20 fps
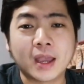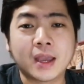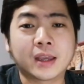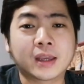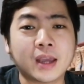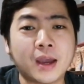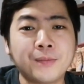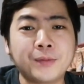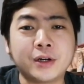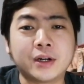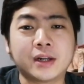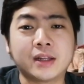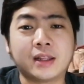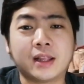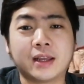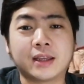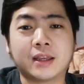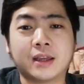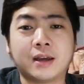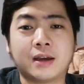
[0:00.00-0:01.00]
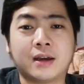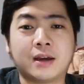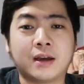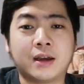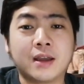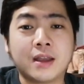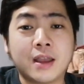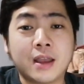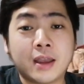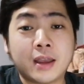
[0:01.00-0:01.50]
camera, like
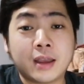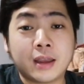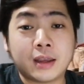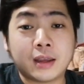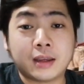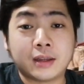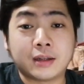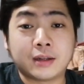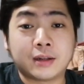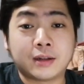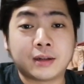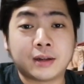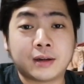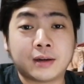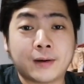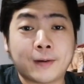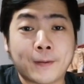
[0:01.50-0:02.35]
in